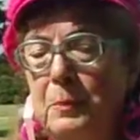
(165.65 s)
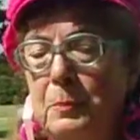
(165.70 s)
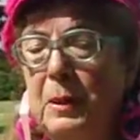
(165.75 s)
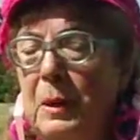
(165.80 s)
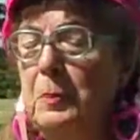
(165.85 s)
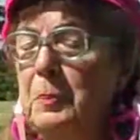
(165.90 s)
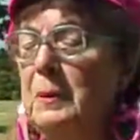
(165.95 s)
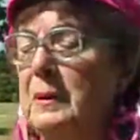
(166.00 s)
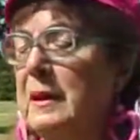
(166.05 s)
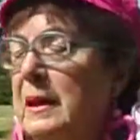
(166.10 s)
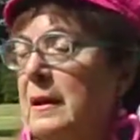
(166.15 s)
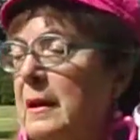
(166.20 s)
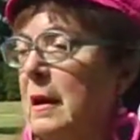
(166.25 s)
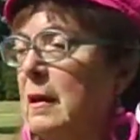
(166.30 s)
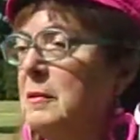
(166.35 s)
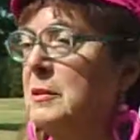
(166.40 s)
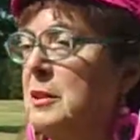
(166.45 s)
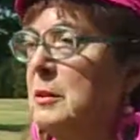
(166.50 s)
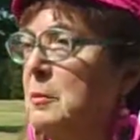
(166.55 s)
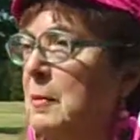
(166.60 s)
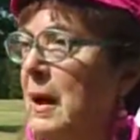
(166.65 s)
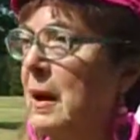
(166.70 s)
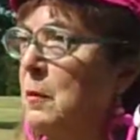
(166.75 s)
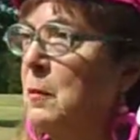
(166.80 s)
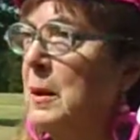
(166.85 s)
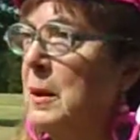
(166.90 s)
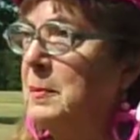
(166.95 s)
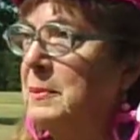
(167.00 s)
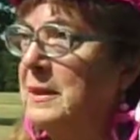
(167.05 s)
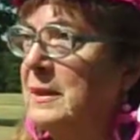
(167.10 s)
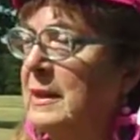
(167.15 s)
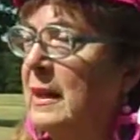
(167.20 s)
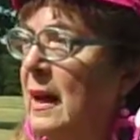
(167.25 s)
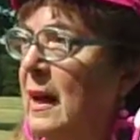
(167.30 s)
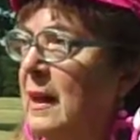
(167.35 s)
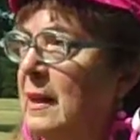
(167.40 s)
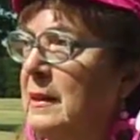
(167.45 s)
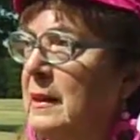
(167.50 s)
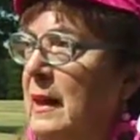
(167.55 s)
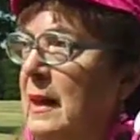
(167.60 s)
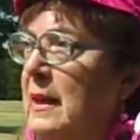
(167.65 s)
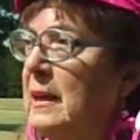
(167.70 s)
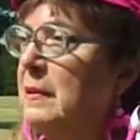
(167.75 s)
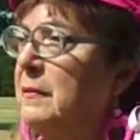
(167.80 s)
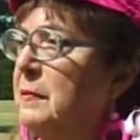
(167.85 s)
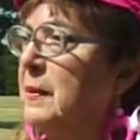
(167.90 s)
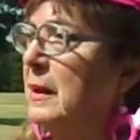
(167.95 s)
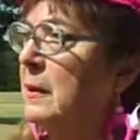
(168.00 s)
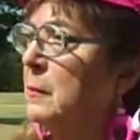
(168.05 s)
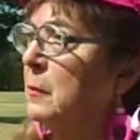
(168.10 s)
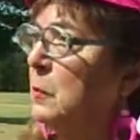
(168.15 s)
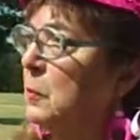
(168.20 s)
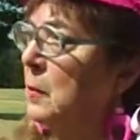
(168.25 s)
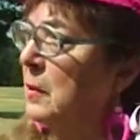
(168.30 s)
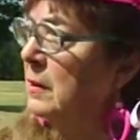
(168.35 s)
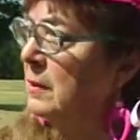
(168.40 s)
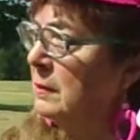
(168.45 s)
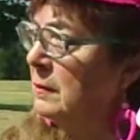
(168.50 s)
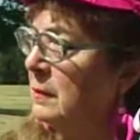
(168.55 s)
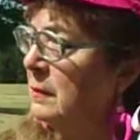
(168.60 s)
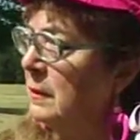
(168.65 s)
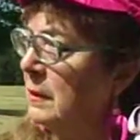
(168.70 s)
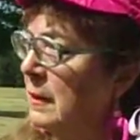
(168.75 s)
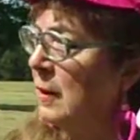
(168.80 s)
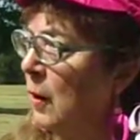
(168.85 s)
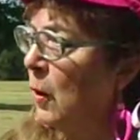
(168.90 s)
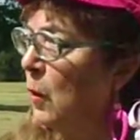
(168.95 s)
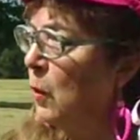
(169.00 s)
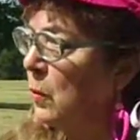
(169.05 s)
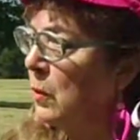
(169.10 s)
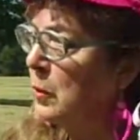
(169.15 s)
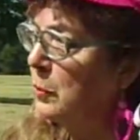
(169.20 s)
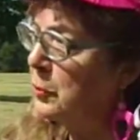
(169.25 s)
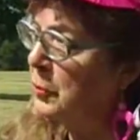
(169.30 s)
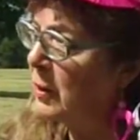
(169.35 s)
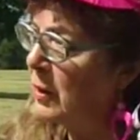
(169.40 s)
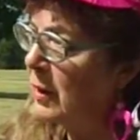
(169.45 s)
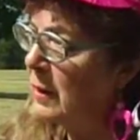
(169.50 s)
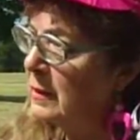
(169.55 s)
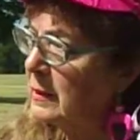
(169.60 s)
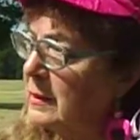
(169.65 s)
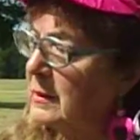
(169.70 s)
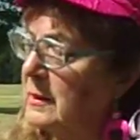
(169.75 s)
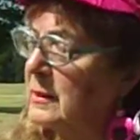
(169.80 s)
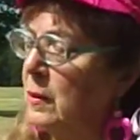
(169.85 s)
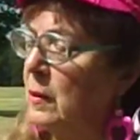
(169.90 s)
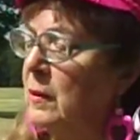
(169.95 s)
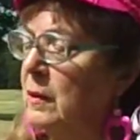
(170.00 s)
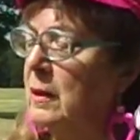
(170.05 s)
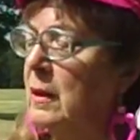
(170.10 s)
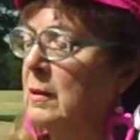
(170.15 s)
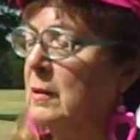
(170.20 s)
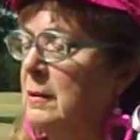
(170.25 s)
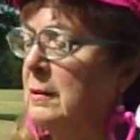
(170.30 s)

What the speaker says: people can go to my website, and if they want to order products or